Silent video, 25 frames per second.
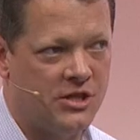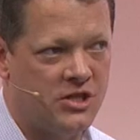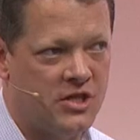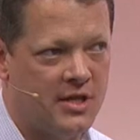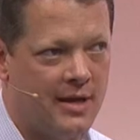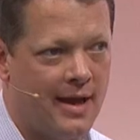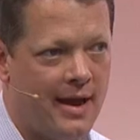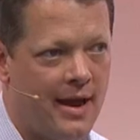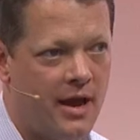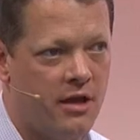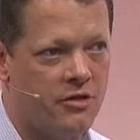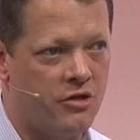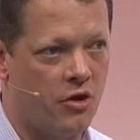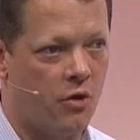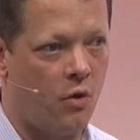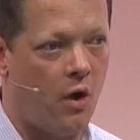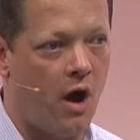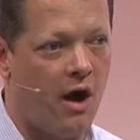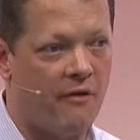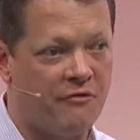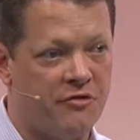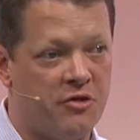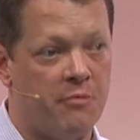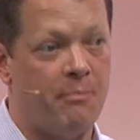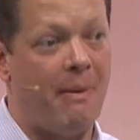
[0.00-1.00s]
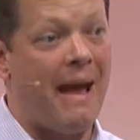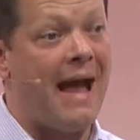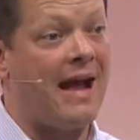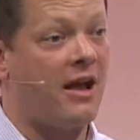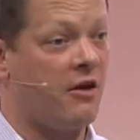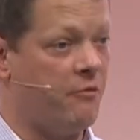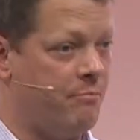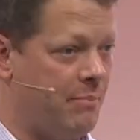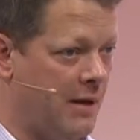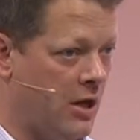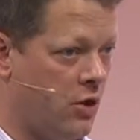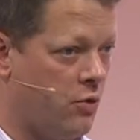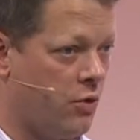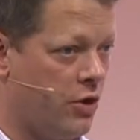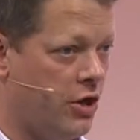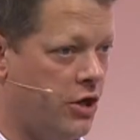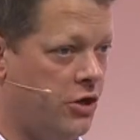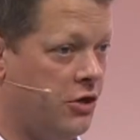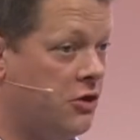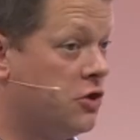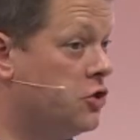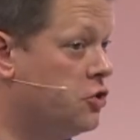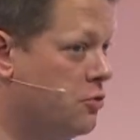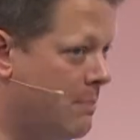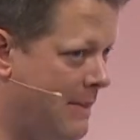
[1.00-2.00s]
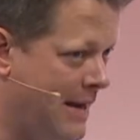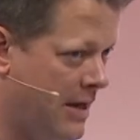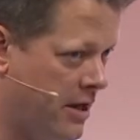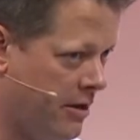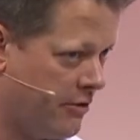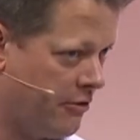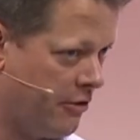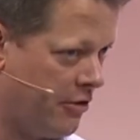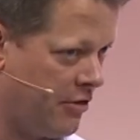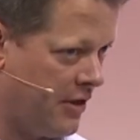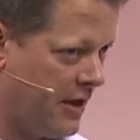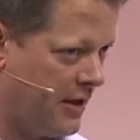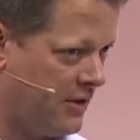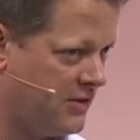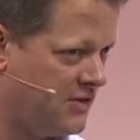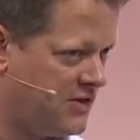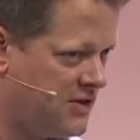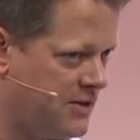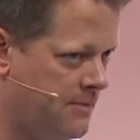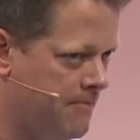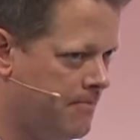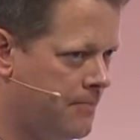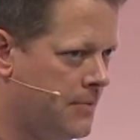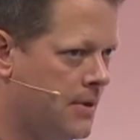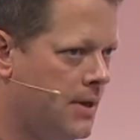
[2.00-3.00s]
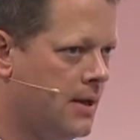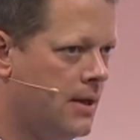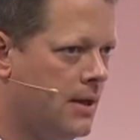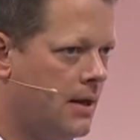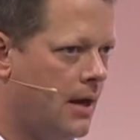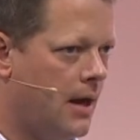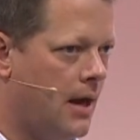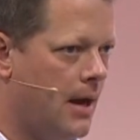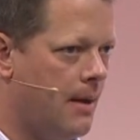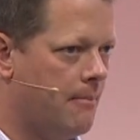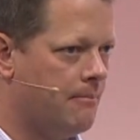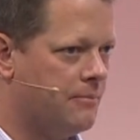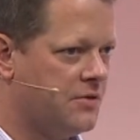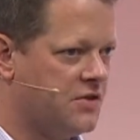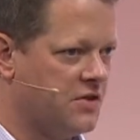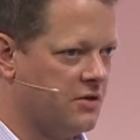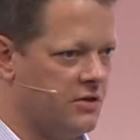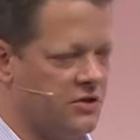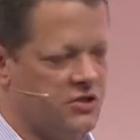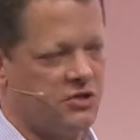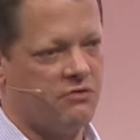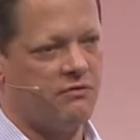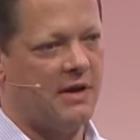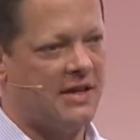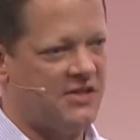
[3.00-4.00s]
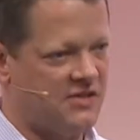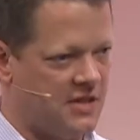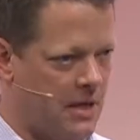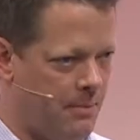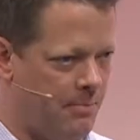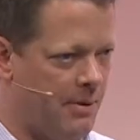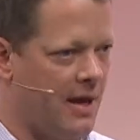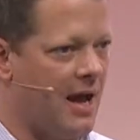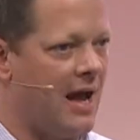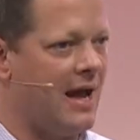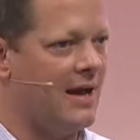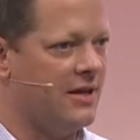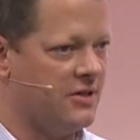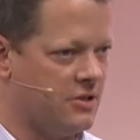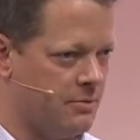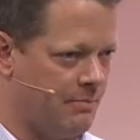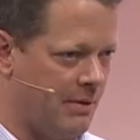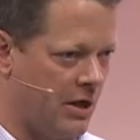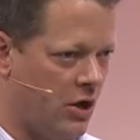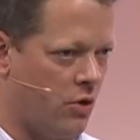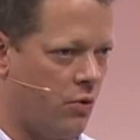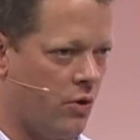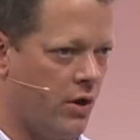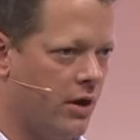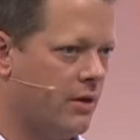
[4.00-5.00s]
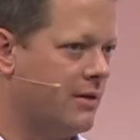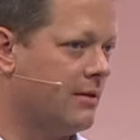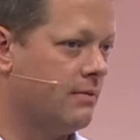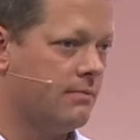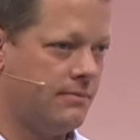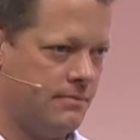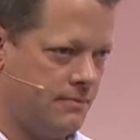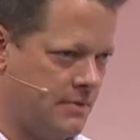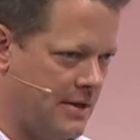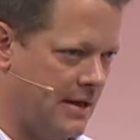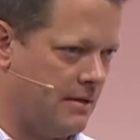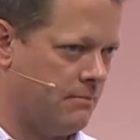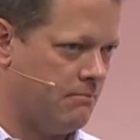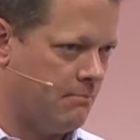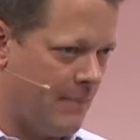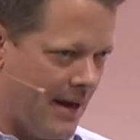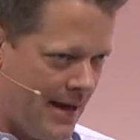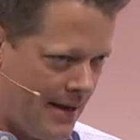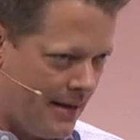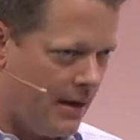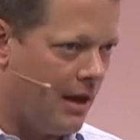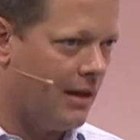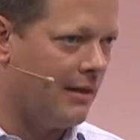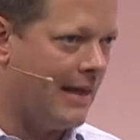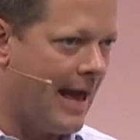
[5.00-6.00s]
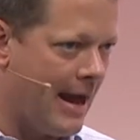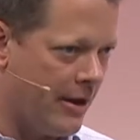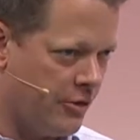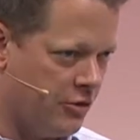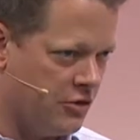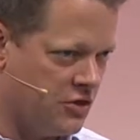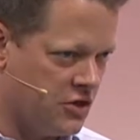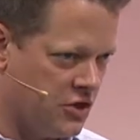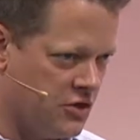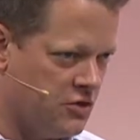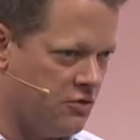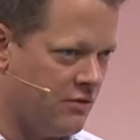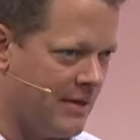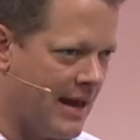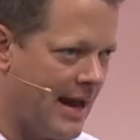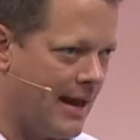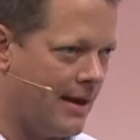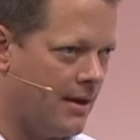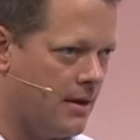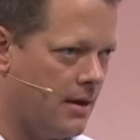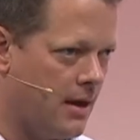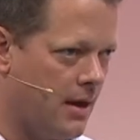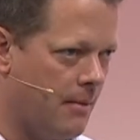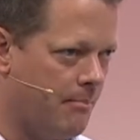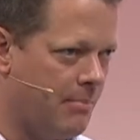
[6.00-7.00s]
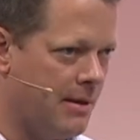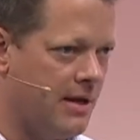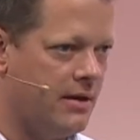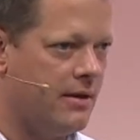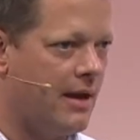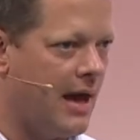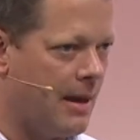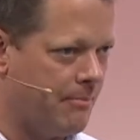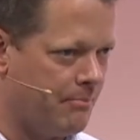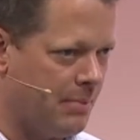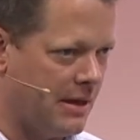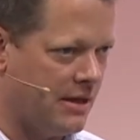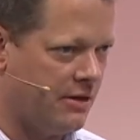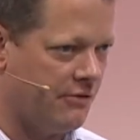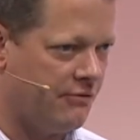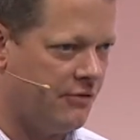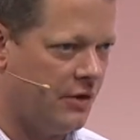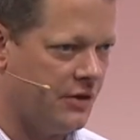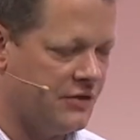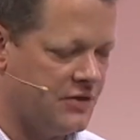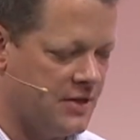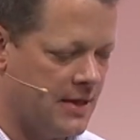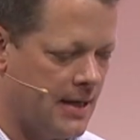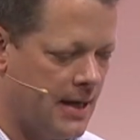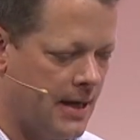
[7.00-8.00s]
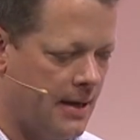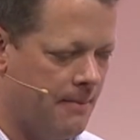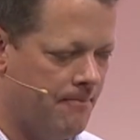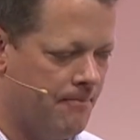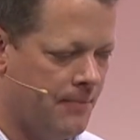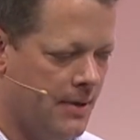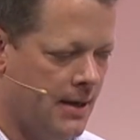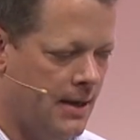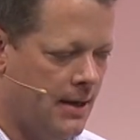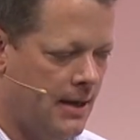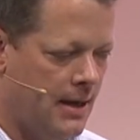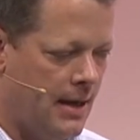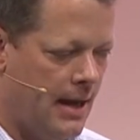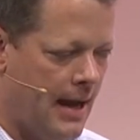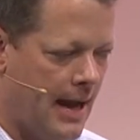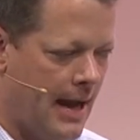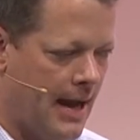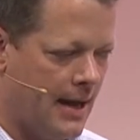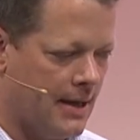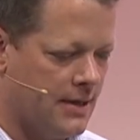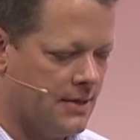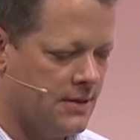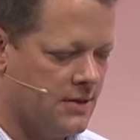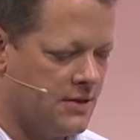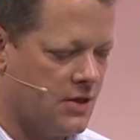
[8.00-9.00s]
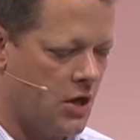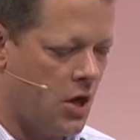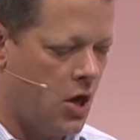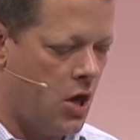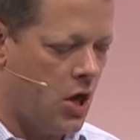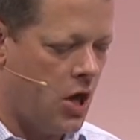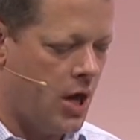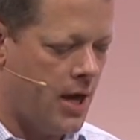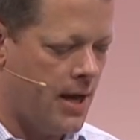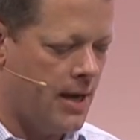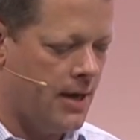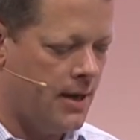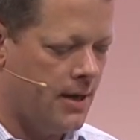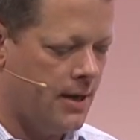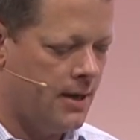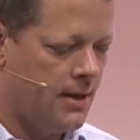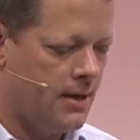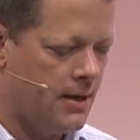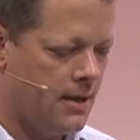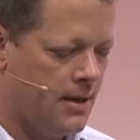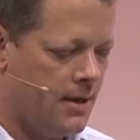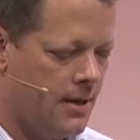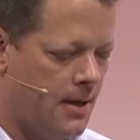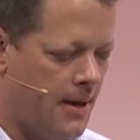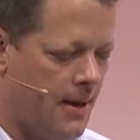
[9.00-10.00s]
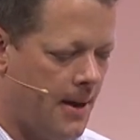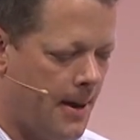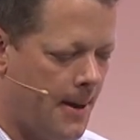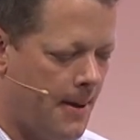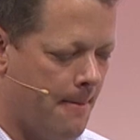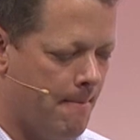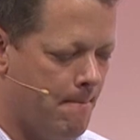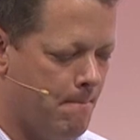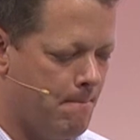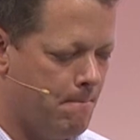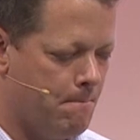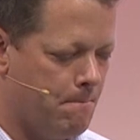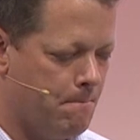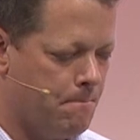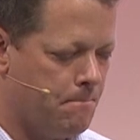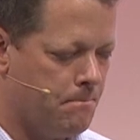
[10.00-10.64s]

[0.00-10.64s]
today, though off the back of BigQuery, you can do many other things. Um, so there's a REST API into BigQuery that might allow you to do that, uh, but not by default today. And on um,